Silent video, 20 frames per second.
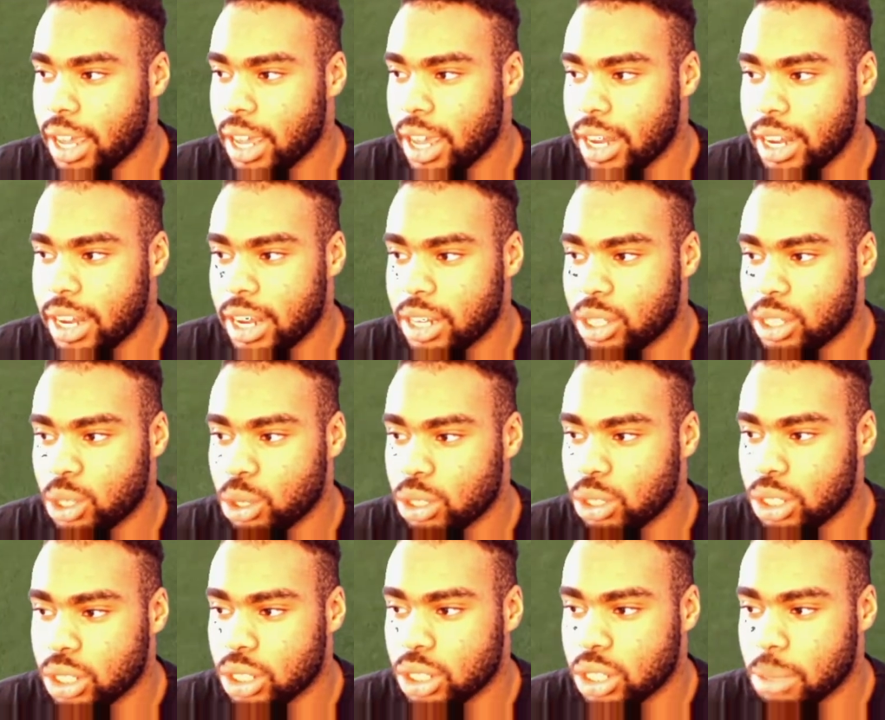And then as soon as
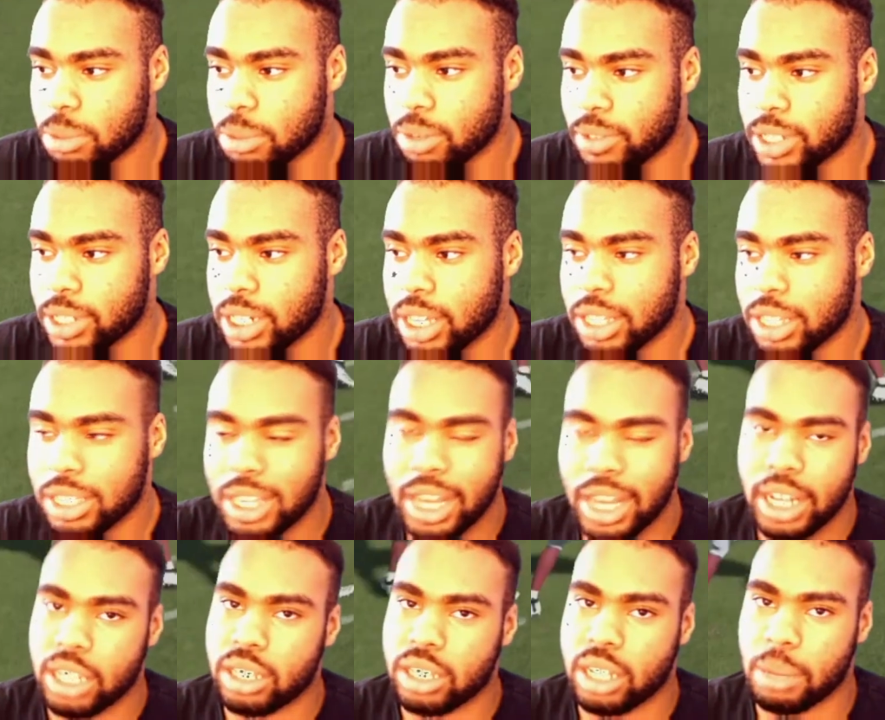he just comes over to the other
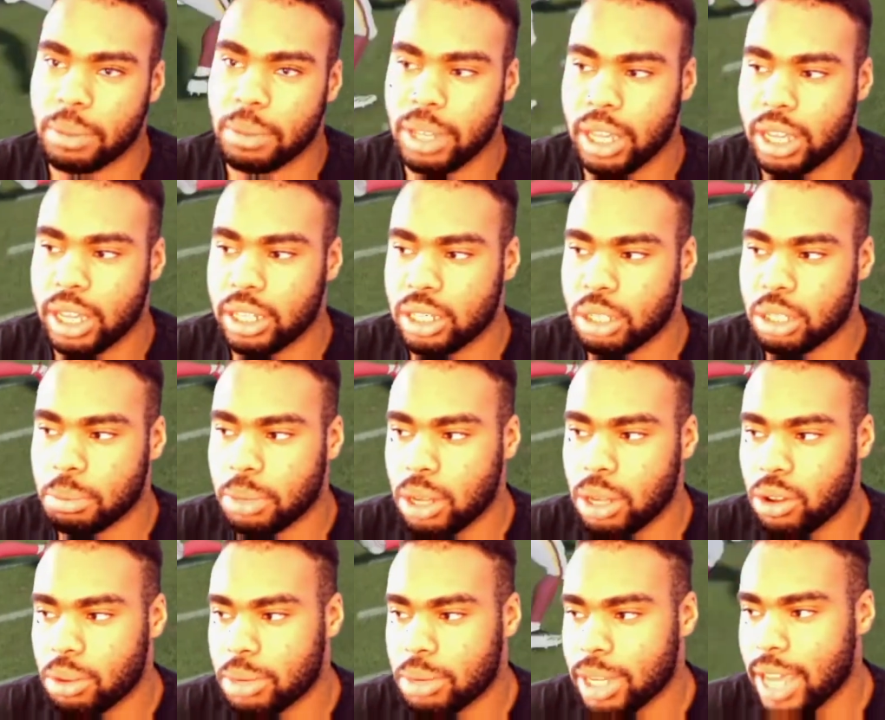side, he's coming in to
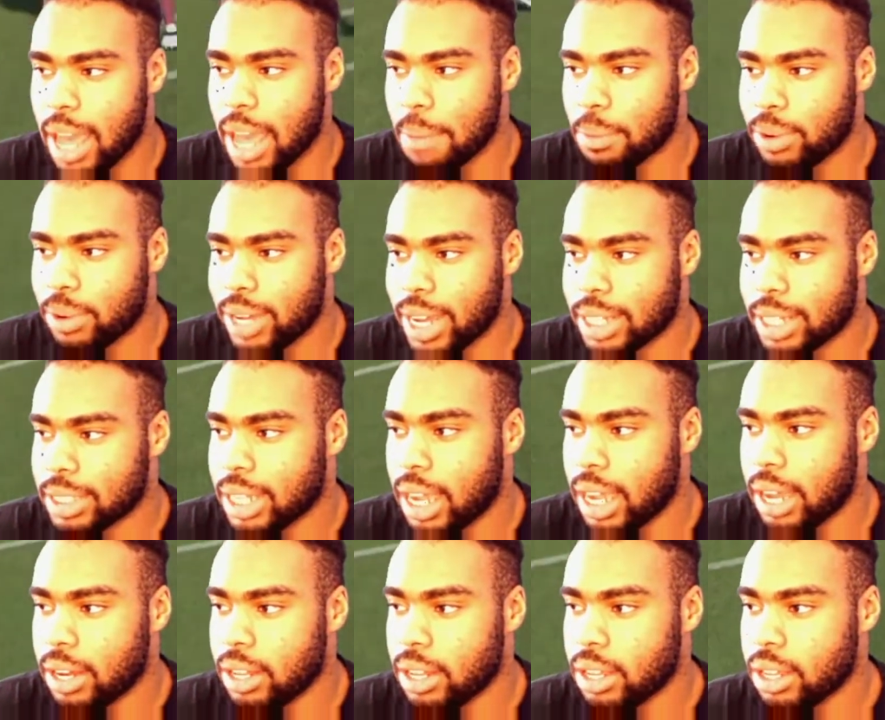blow up the gap on that
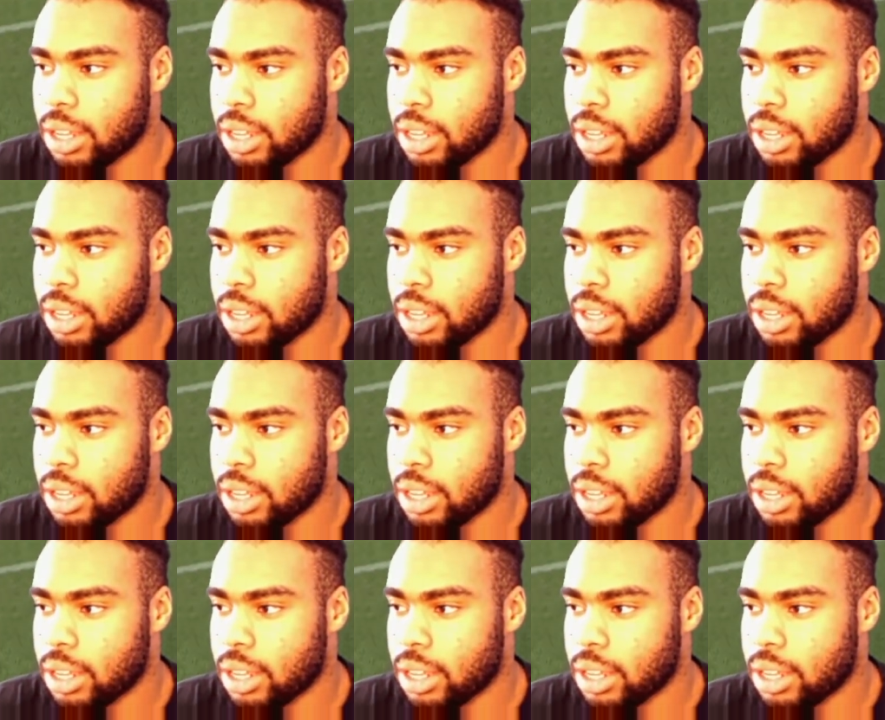side.